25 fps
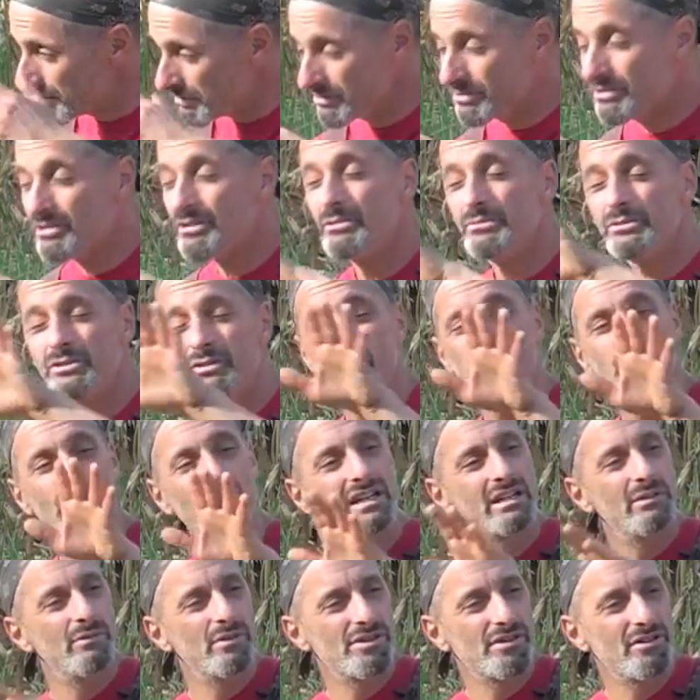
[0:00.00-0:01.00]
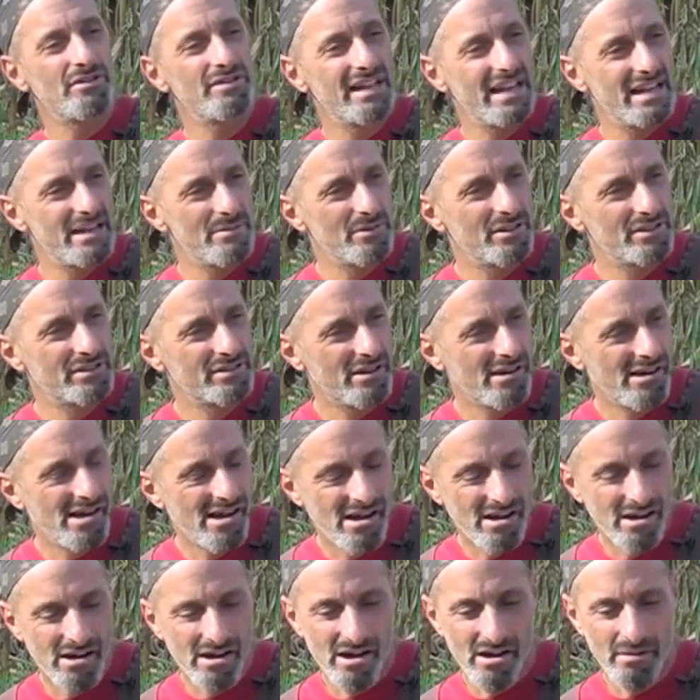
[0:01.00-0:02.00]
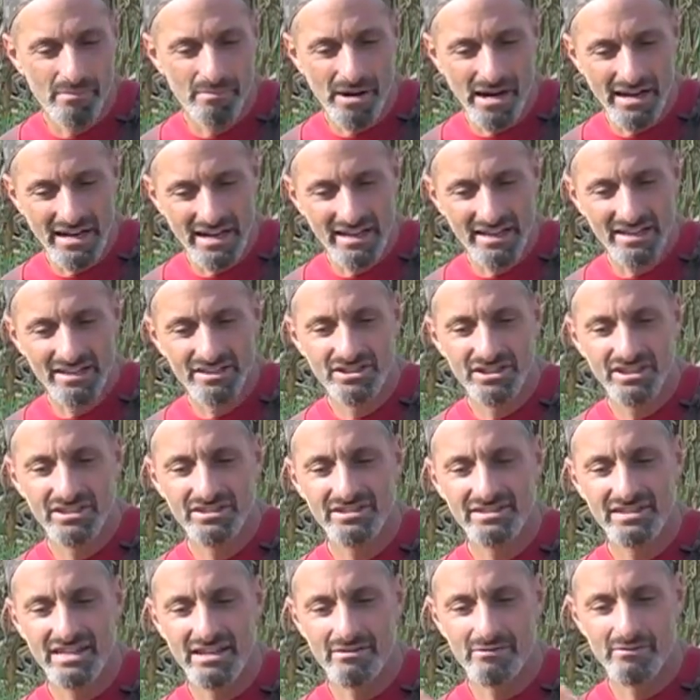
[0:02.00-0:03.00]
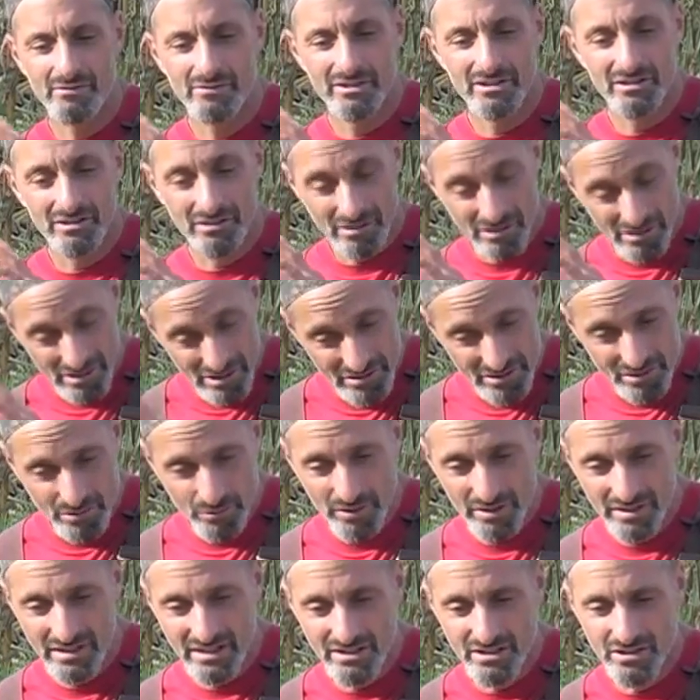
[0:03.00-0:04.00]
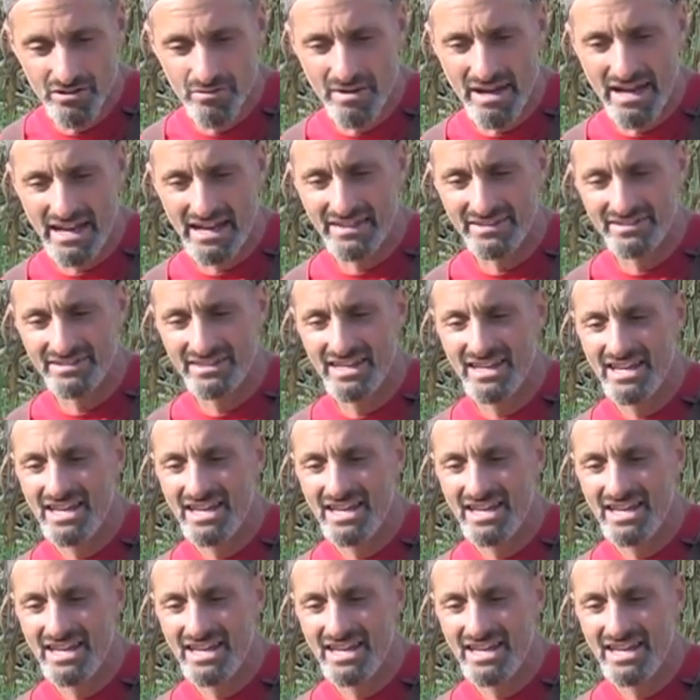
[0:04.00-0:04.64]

terms of working with our neighbors, a biologist that used to work at UMass,